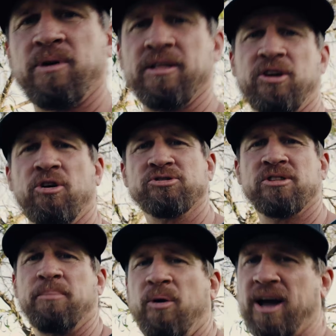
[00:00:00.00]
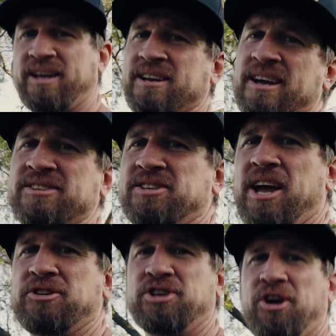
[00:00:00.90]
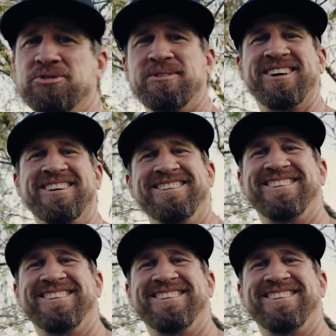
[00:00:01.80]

one of the girls on the bike and see how she goes with it.